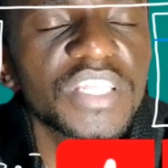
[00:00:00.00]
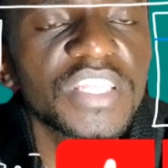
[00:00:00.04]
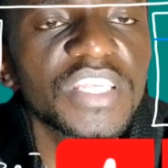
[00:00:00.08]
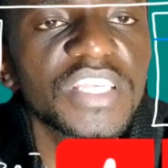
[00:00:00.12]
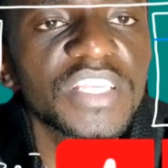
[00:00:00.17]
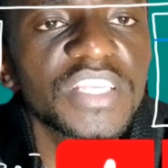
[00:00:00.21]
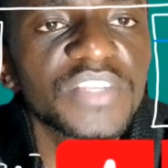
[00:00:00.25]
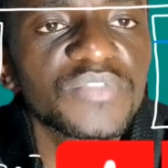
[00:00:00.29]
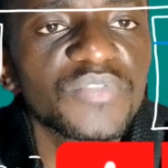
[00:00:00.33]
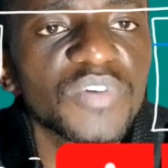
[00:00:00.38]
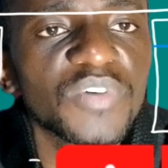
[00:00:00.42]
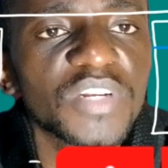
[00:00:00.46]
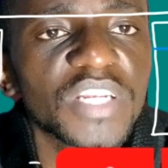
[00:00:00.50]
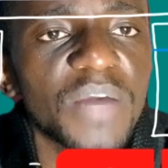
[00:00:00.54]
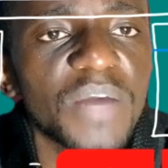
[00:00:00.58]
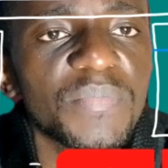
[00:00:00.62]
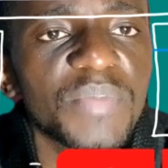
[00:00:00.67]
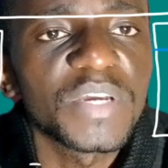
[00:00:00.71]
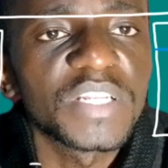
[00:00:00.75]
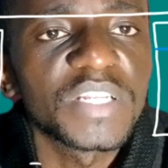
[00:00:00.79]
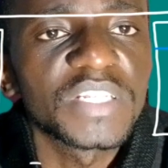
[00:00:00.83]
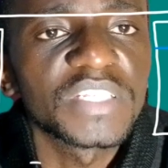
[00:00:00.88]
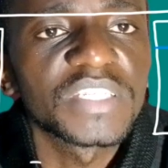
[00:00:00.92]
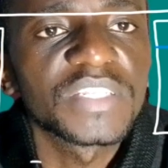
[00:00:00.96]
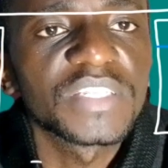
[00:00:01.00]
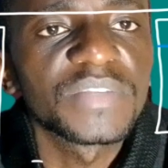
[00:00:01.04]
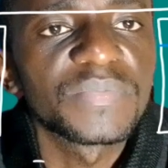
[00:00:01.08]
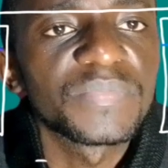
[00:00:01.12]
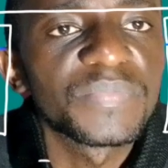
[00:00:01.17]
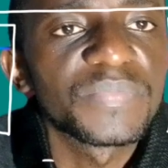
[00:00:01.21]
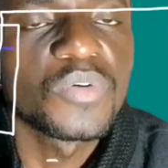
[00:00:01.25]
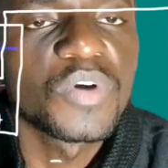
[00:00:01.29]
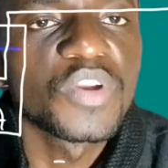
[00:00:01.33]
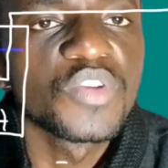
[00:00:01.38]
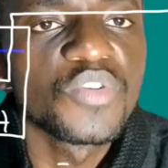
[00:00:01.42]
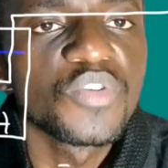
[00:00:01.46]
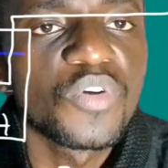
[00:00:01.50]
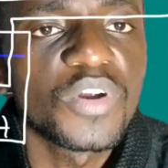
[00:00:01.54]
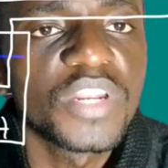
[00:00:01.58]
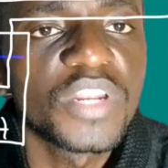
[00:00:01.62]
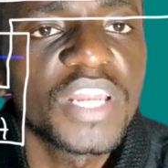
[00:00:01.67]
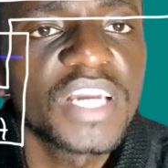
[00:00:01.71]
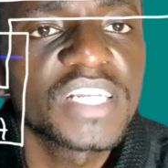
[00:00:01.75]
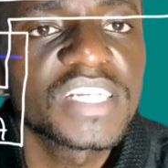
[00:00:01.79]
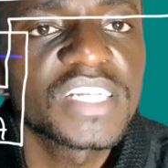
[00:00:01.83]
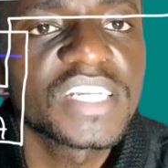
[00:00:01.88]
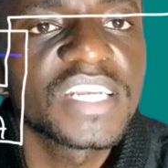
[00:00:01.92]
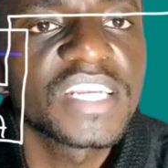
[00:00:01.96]
This is what happens. So when you
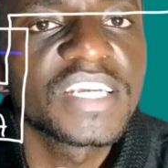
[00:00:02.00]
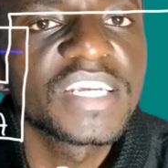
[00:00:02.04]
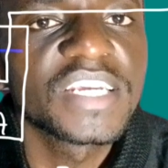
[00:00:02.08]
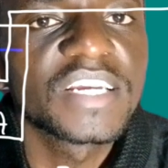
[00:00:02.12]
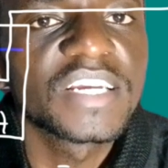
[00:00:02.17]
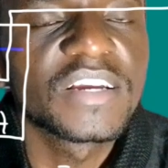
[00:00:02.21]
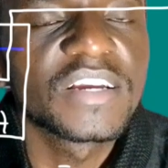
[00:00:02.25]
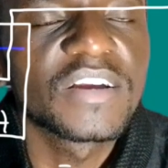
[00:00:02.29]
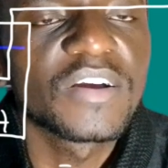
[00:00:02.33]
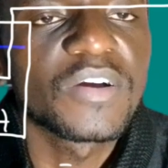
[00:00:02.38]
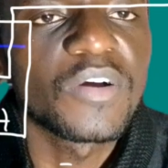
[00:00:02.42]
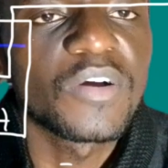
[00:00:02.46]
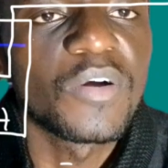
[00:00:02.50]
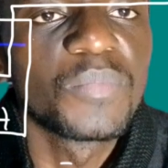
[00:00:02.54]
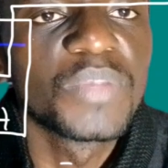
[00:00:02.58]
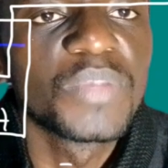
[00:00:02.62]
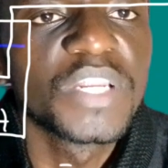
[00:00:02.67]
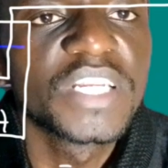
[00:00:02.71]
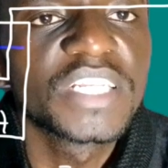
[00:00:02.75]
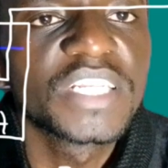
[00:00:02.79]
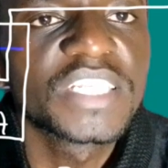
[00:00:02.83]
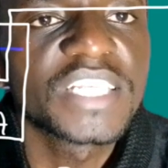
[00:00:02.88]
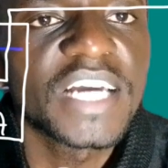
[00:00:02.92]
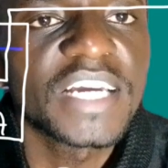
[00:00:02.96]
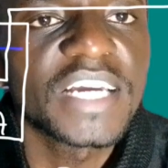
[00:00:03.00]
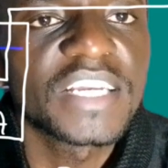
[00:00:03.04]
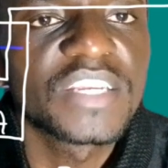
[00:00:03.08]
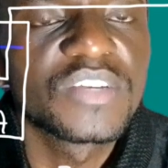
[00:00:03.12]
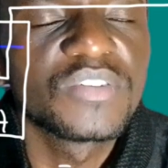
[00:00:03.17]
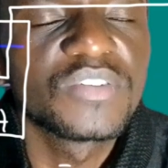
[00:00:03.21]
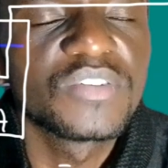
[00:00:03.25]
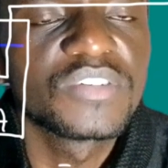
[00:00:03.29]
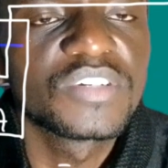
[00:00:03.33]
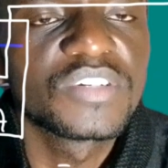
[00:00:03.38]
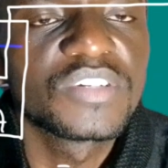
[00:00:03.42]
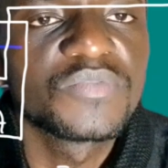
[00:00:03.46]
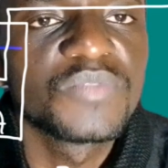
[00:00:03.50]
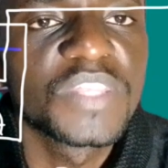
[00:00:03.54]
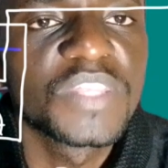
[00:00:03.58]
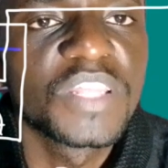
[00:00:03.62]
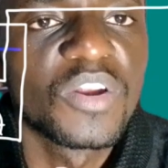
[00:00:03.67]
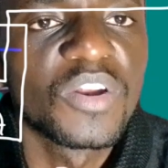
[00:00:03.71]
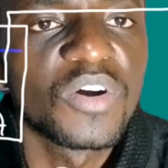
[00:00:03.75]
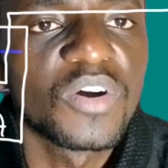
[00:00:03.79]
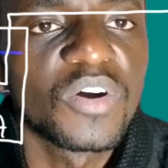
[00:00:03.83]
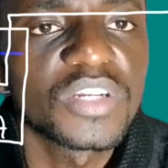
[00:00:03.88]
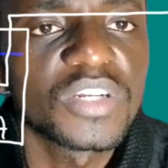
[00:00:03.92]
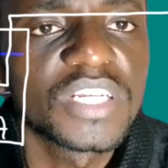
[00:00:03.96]
connect a complete circuit
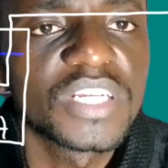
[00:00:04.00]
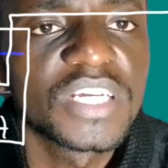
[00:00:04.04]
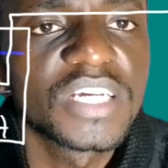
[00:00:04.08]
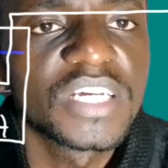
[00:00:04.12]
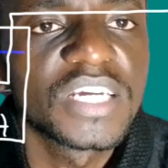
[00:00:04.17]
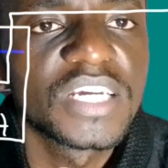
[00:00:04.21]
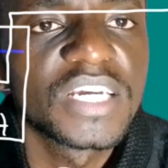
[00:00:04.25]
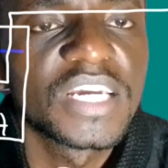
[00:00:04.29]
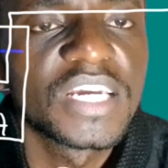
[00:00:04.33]
with rod,